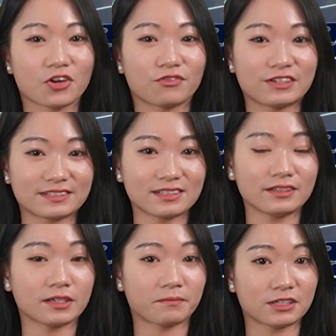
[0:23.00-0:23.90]
We see
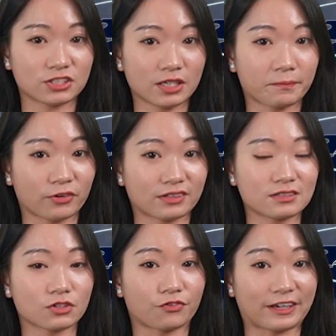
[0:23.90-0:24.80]
the emerging
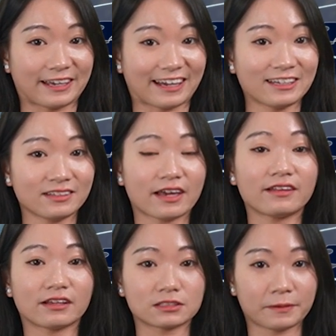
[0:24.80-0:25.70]
importance of AI
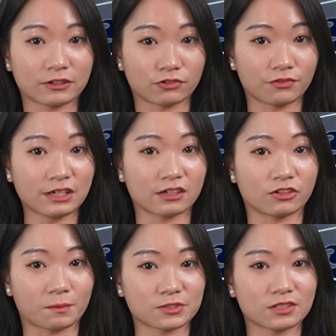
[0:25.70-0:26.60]
and expect growing
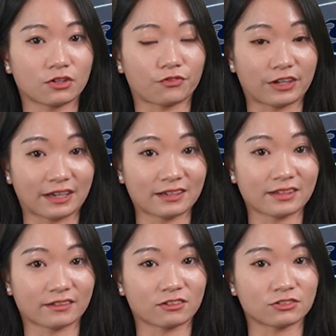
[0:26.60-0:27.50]
adoption of AI
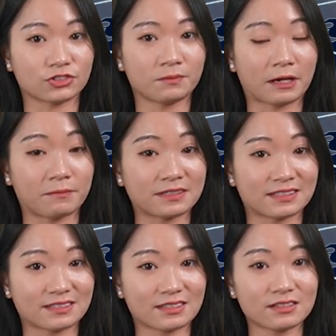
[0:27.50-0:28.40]
technology by
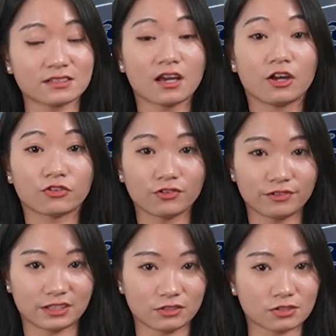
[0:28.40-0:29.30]
businesses to
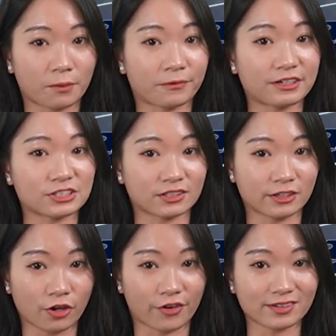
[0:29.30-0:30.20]
reduce
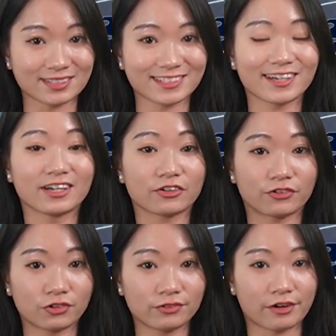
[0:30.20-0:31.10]
operational costs,
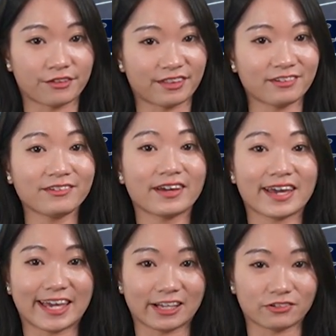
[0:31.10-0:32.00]
grow revenue,
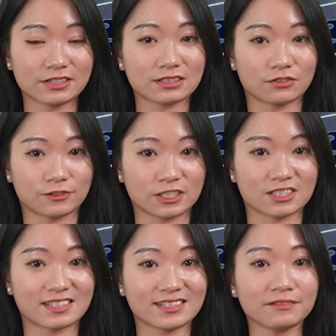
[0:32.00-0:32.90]
increase
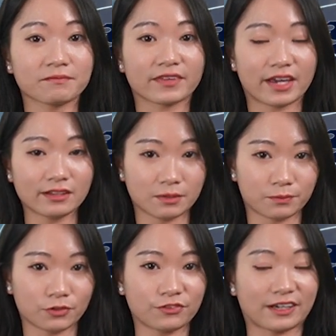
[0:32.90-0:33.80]
efficiency, and
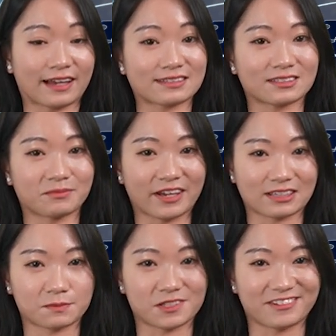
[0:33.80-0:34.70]
improve the customer
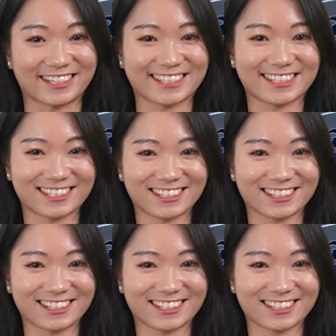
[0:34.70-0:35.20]
experience.